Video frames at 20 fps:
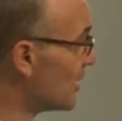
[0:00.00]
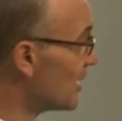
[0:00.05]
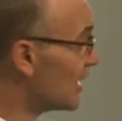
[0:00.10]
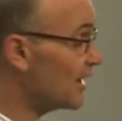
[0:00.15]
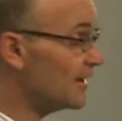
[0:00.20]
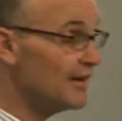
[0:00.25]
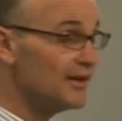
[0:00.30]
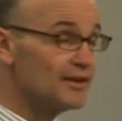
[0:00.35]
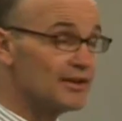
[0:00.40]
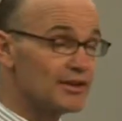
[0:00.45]

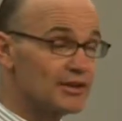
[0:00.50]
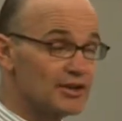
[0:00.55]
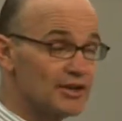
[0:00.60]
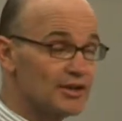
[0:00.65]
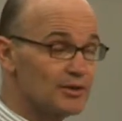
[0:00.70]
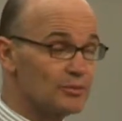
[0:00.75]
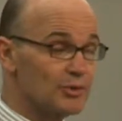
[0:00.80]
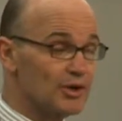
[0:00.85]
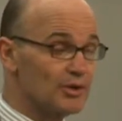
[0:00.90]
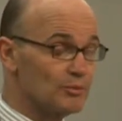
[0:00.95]
And then the
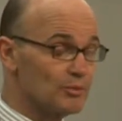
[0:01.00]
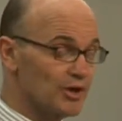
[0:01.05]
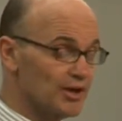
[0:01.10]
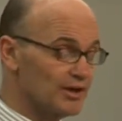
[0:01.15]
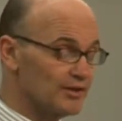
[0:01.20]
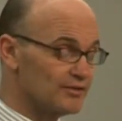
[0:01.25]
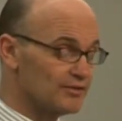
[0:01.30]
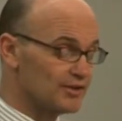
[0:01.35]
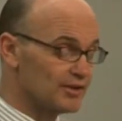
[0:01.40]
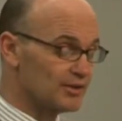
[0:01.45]
third one
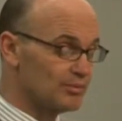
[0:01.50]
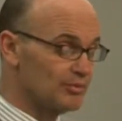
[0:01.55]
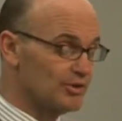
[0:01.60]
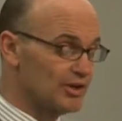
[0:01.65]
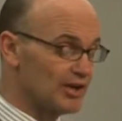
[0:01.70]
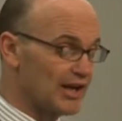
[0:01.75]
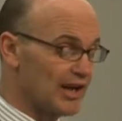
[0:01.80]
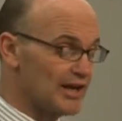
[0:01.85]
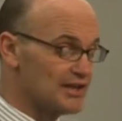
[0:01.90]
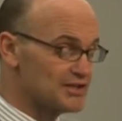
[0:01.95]
was the
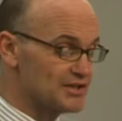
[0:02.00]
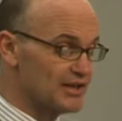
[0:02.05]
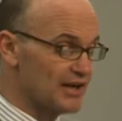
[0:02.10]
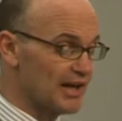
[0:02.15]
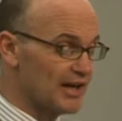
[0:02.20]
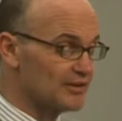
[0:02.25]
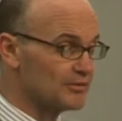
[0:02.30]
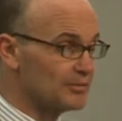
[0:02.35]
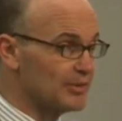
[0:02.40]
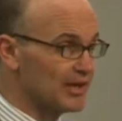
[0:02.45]
communication
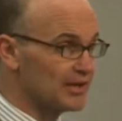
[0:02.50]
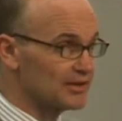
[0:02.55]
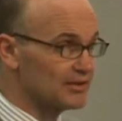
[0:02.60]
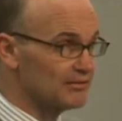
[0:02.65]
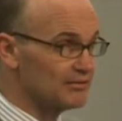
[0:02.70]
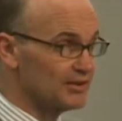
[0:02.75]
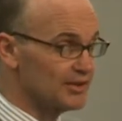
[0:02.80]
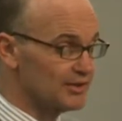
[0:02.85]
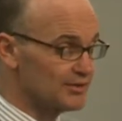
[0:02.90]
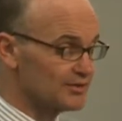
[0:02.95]
aspect of
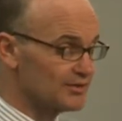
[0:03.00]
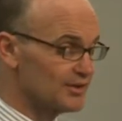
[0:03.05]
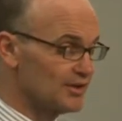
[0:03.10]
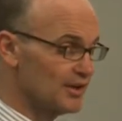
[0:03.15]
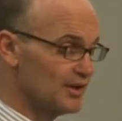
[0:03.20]
this,